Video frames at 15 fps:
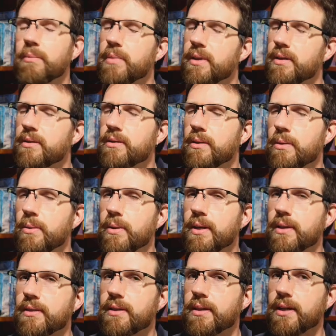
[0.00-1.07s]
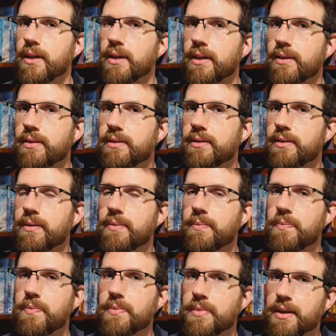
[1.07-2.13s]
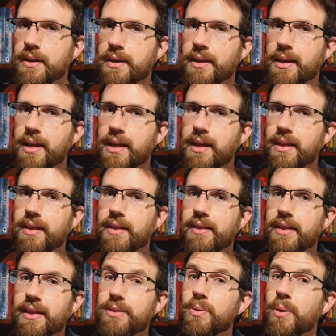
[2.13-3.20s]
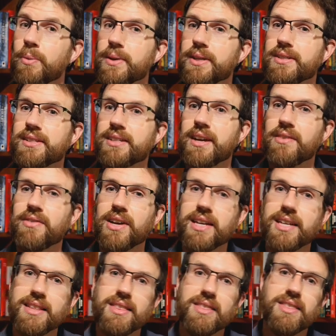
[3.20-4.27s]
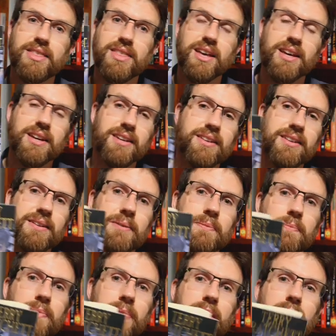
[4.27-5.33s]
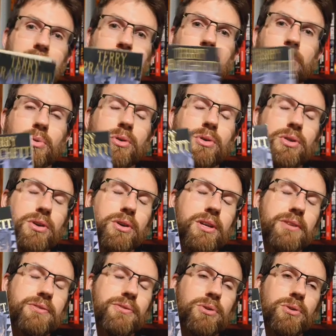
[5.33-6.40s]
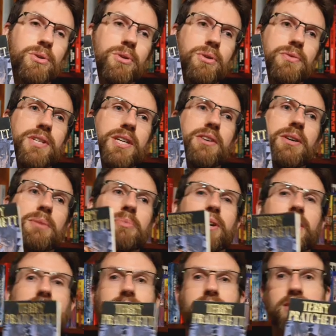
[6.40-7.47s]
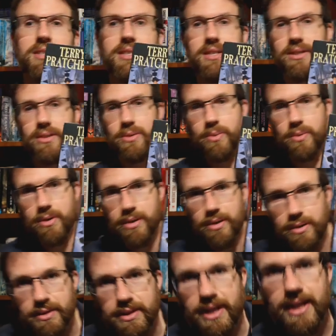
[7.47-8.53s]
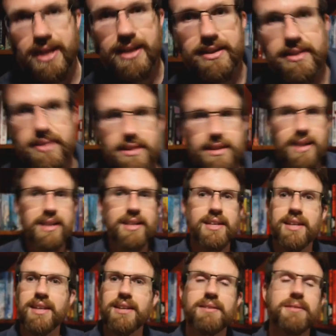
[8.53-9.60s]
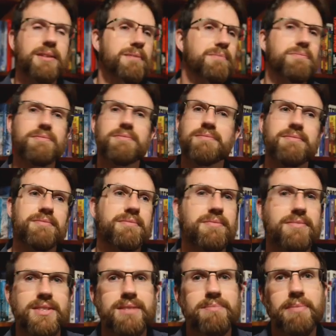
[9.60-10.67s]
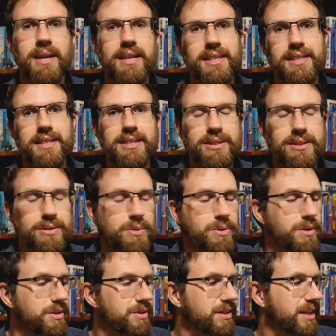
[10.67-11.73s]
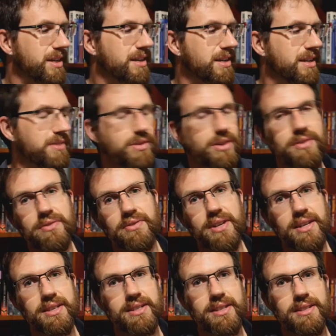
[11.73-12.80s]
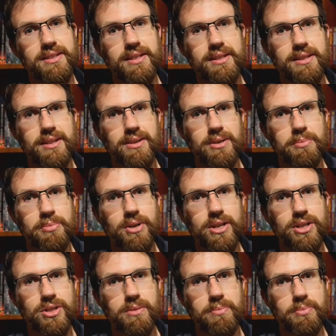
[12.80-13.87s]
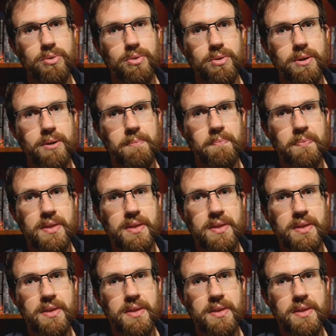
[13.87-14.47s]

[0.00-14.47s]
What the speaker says: But is it always the case? That's what we discover in Thud, book 34 of Terry Pratchett's Discworld, and again, back in the Discworld, another fantastic Terry Pratchett book.